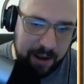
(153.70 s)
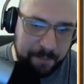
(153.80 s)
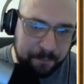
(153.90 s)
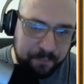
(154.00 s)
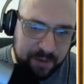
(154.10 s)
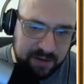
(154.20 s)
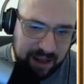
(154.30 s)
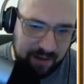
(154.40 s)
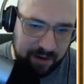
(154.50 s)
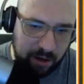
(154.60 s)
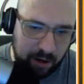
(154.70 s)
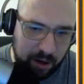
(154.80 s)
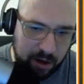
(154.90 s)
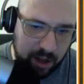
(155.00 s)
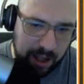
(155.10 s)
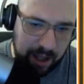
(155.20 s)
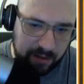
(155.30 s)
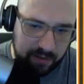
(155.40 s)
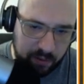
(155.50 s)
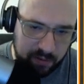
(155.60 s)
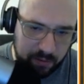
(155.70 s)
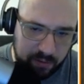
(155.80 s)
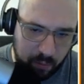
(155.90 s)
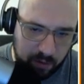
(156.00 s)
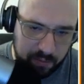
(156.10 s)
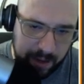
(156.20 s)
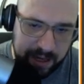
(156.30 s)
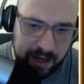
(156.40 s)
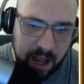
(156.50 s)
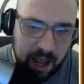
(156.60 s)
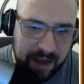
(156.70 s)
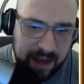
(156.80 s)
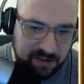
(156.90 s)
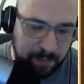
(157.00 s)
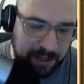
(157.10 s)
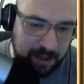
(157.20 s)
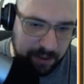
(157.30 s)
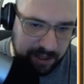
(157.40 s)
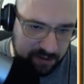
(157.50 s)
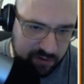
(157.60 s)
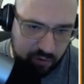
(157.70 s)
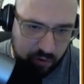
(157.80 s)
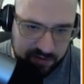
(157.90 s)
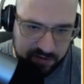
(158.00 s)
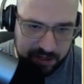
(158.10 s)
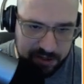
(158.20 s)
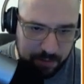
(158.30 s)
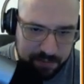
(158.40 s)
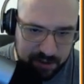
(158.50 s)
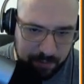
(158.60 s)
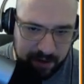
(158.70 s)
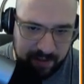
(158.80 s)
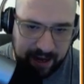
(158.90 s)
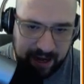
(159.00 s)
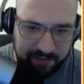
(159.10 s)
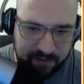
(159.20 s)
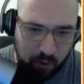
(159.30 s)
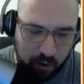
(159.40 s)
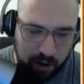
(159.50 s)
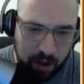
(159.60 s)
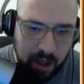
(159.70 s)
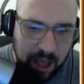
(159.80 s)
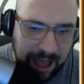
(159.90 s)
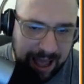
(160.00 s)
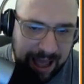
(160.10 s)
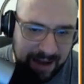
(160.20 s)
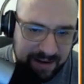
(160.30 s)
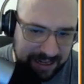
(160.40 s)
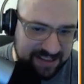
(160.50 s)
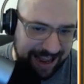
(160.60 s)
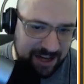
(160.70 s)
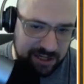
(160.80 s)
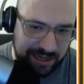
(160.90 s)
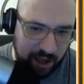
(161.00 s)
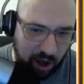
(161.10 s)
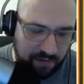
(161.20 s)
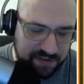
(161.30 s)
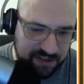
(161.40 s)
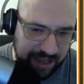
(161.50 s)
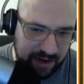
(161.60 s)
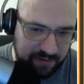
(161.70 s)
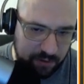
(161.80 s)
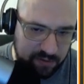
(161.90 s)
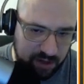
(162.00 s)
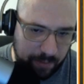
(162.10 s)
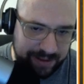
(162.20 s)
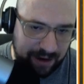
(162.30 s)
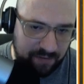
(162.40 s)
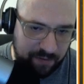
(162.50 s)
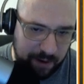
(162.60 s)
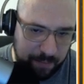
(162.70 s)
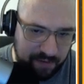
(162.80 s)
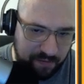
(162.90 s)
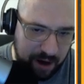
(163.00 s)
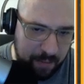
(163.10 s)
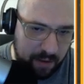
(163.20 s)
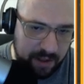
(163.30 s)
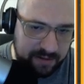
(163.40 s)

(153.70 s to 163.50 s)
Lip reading: but it was definitely a possibility. Like I said, they got about 45 minutes of setup time. And of that 45 minutes,